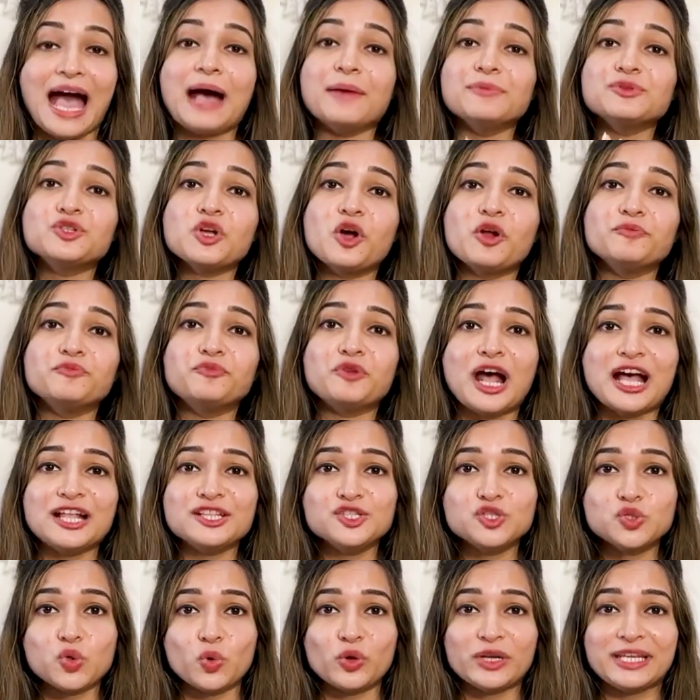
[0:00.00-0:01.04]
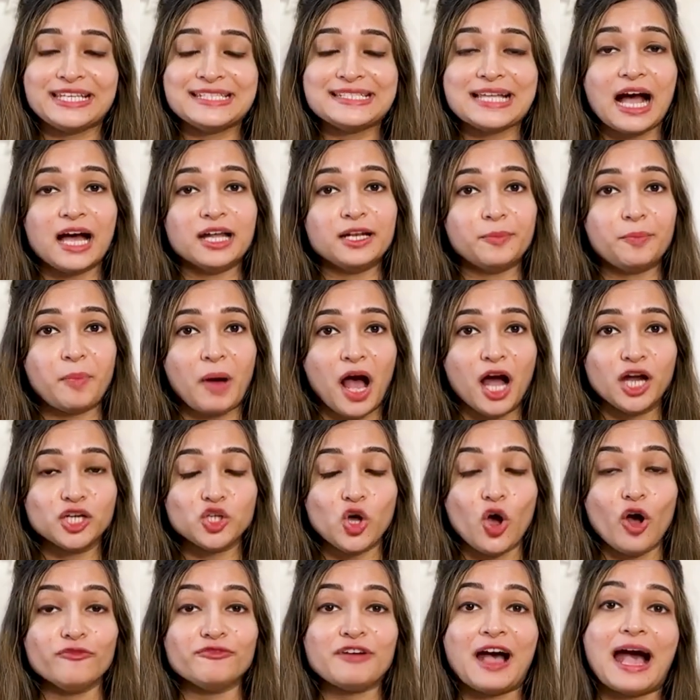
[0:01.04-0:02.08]
Amazon brand stories are a part
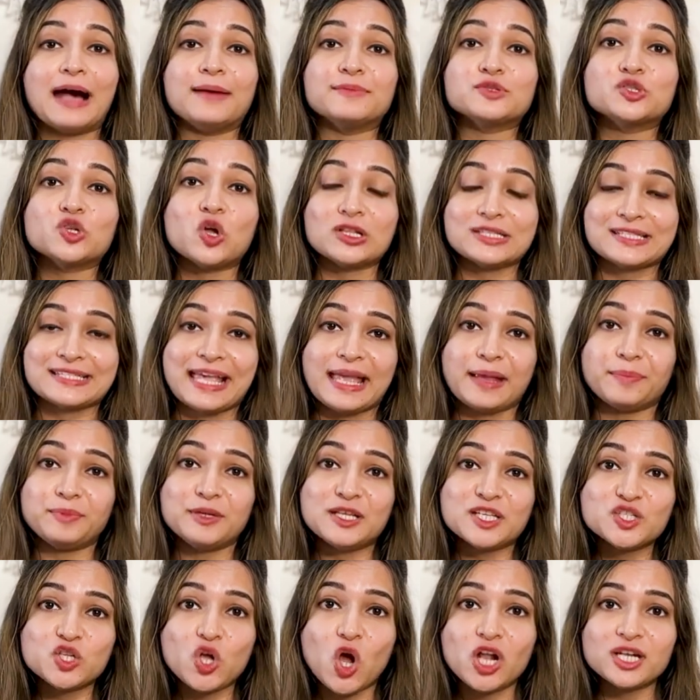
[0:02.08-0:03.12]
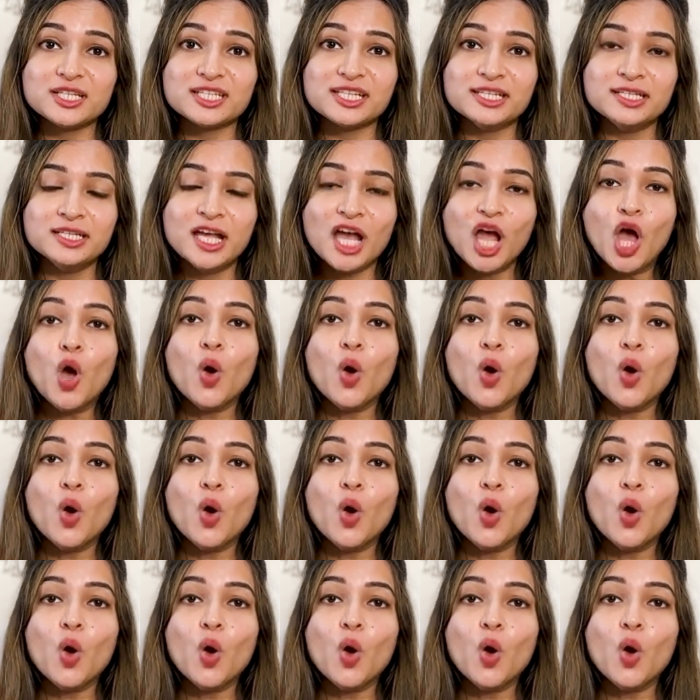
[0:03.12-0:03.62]
of Amazon's A plus content.